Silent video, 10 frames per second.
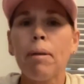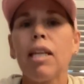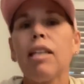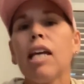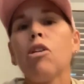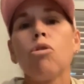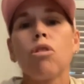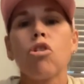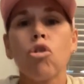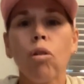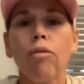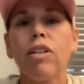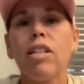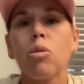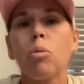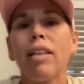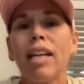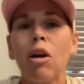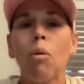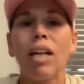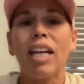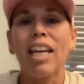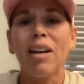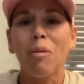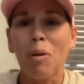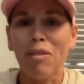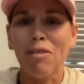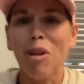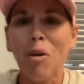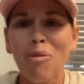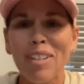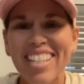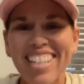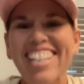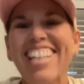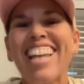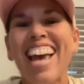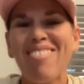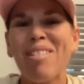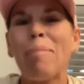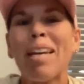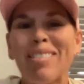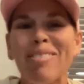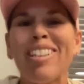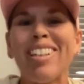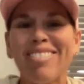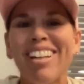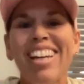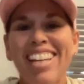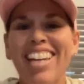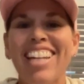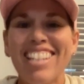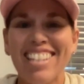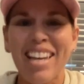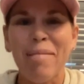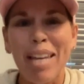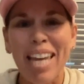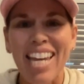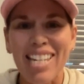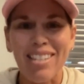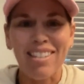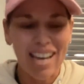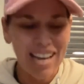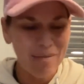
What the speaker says: but then they use the short fins when they don't want to kick with no fins, and then they have the benefit of getting the same gains